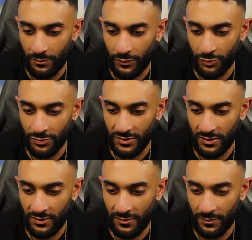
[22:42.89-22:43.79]

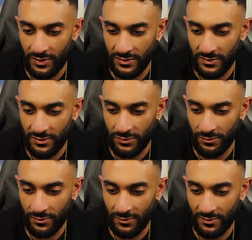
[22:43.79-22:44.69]
Personally, business,
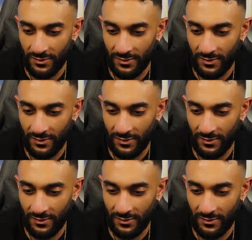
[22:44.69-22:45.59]
real
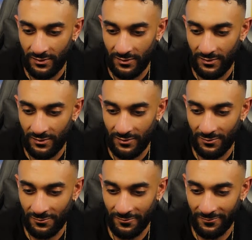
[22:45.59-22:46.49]
estate,
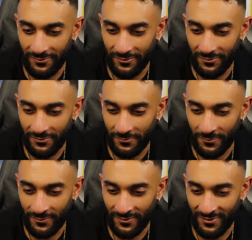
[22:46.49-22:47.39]
and crypto.
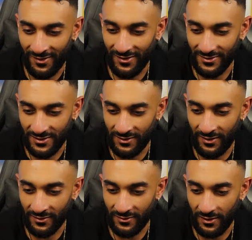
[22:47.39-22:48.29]
Nice. I
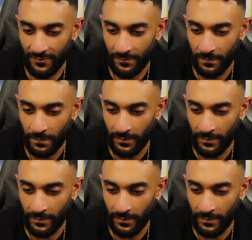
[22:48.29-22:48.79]
like that.